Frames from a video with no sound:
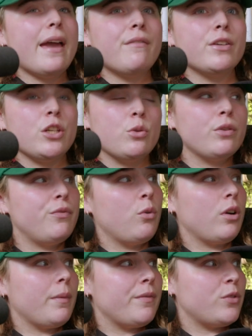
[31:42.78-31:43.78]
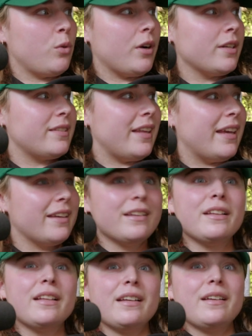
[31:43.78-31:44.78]
have a uniform of sorts, like
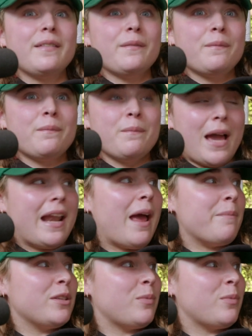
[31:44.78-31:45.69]
Madhappy